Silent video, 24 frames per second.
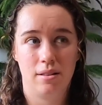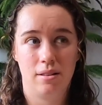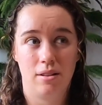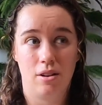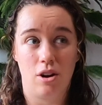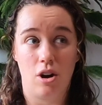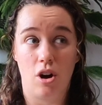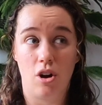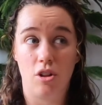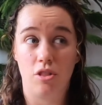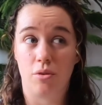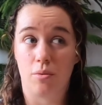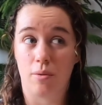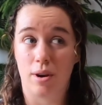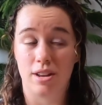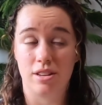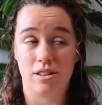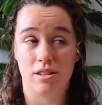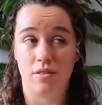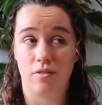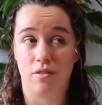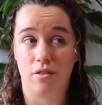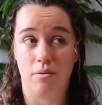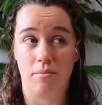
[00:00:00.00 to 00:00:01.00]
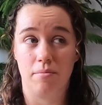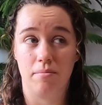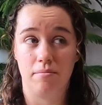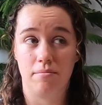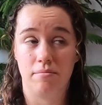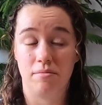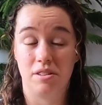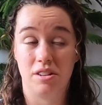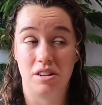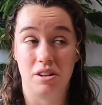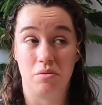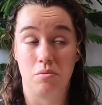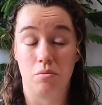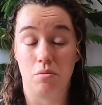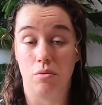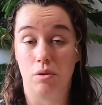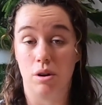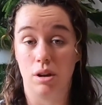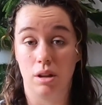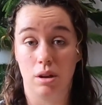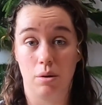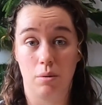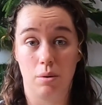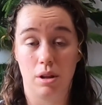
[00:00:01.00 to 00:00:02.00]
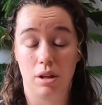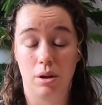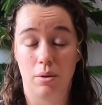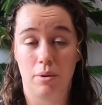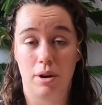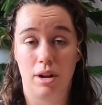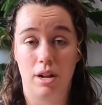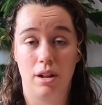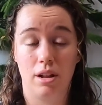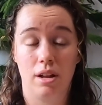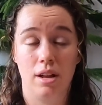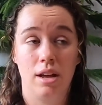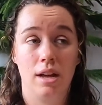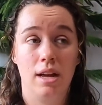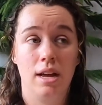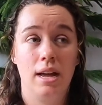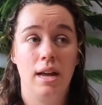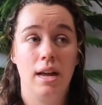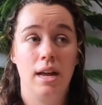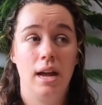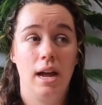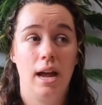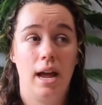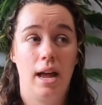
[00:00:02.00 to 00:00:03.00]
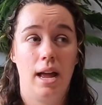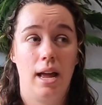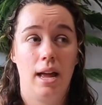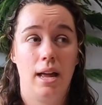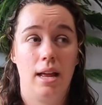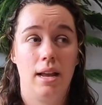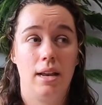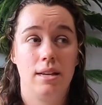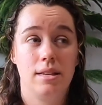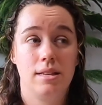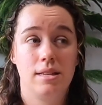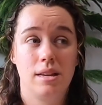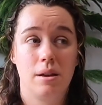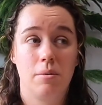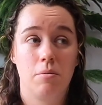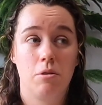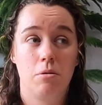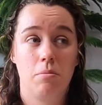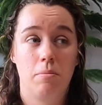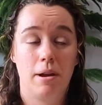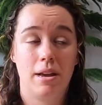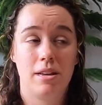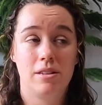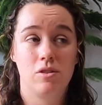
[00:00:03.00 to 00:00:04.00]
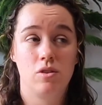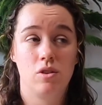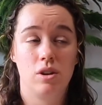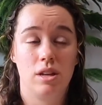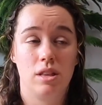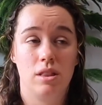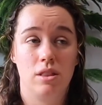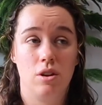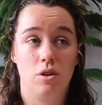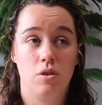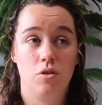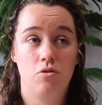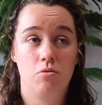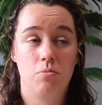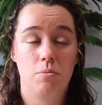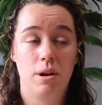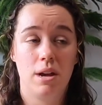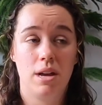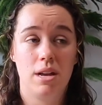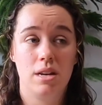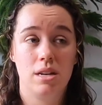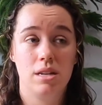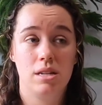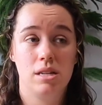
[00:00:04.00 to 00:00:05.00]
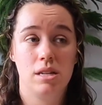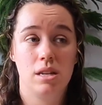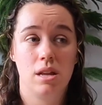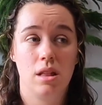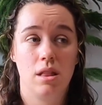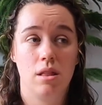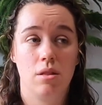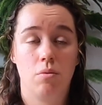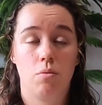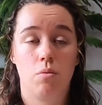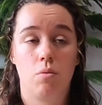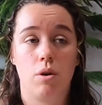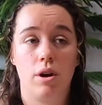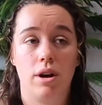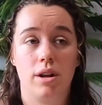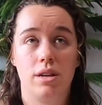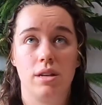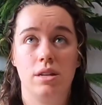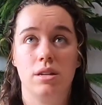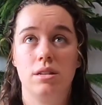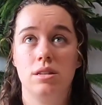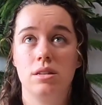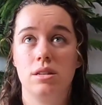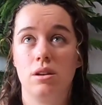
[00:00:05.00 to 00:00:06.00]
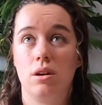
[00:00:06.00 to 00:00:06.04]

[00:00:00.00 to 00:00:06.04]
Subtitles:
all the rest of them did really, really well. And same with basil in those beds. The ones